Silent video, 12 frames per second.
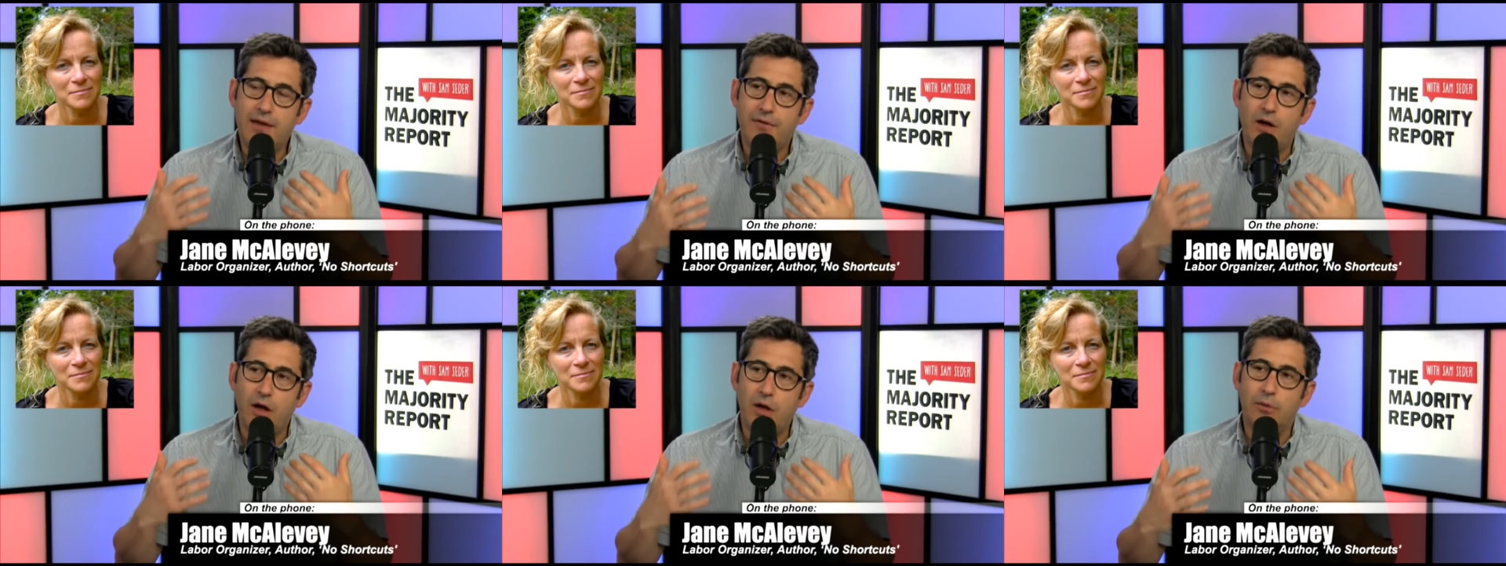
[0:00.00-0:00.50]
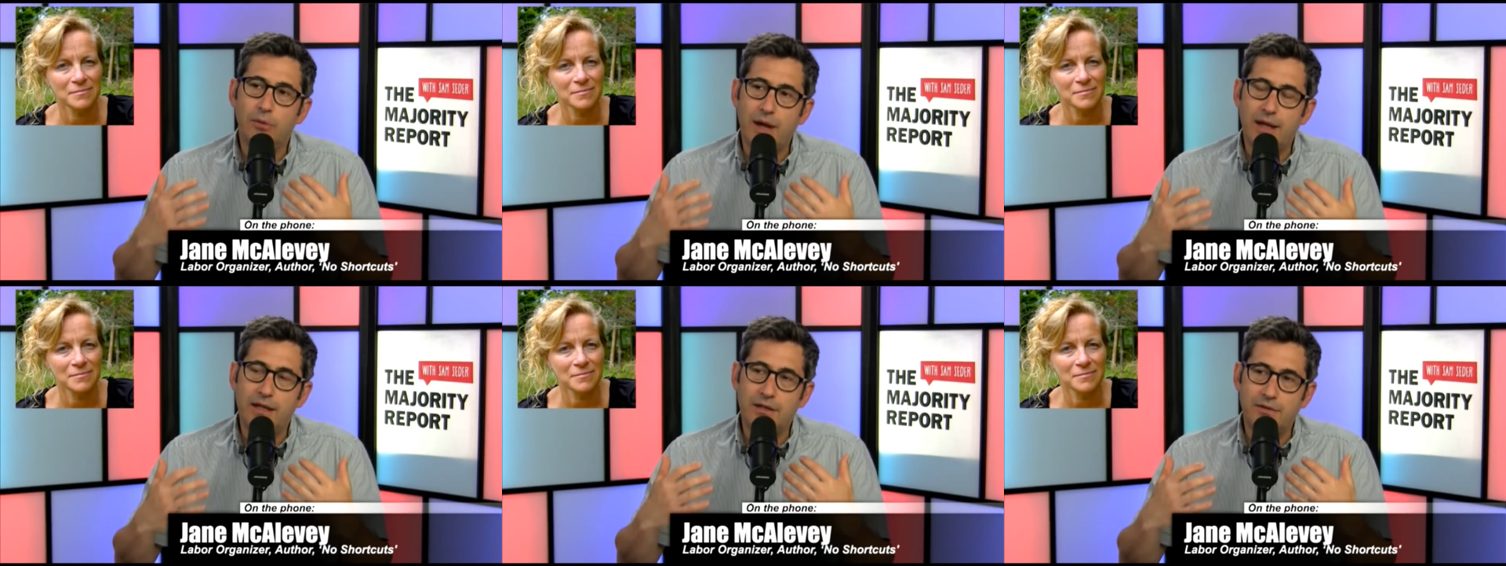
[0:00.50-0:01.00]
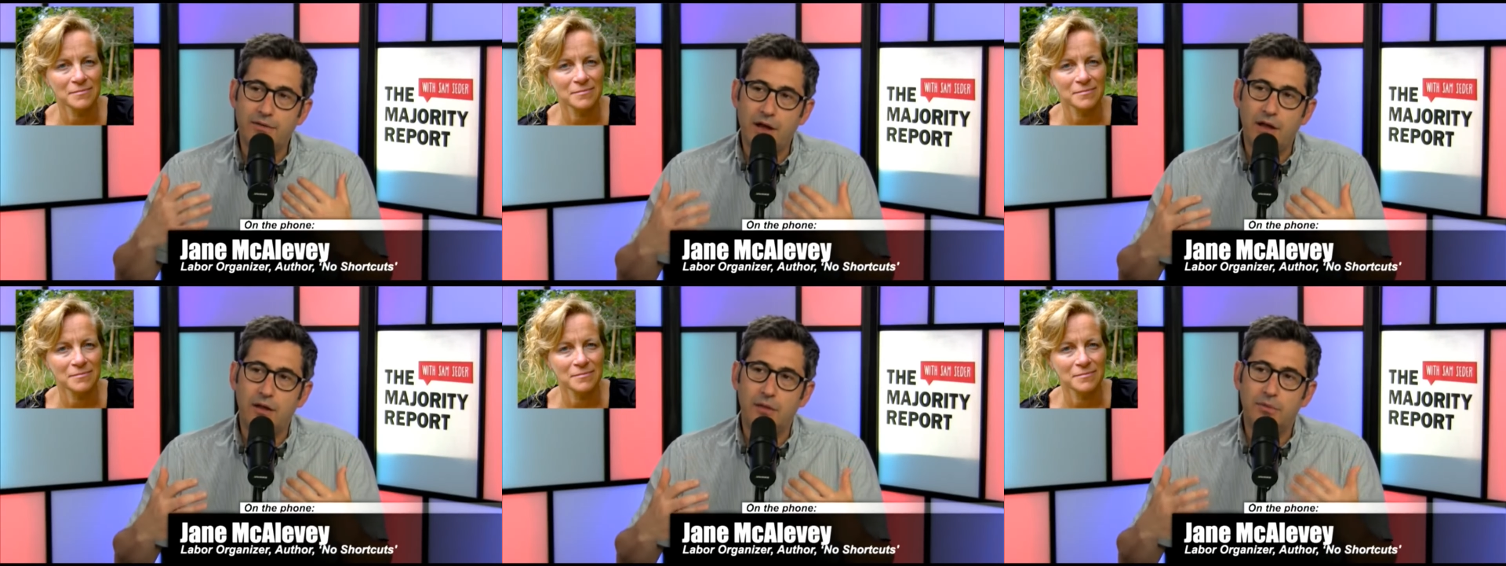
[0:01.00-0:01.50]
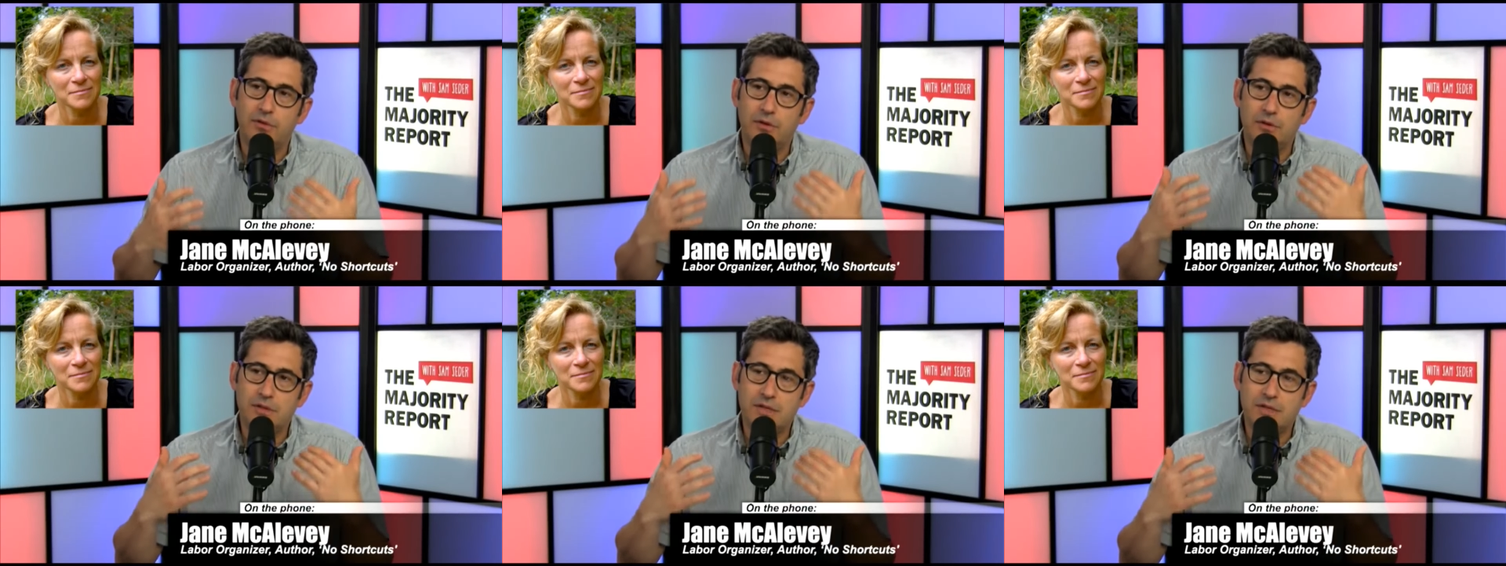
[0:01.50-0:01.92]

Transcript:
Speaker 1: already developed